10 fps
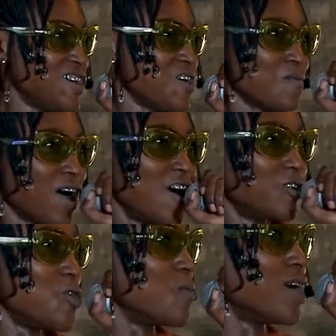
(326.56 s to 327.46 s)
I don't
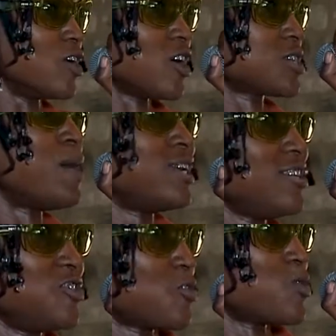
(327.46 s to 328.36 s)
know, my last
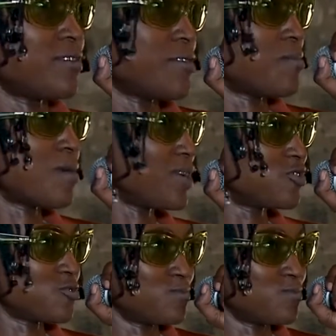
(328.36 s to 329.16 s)
pennies or whatever in my bedroom.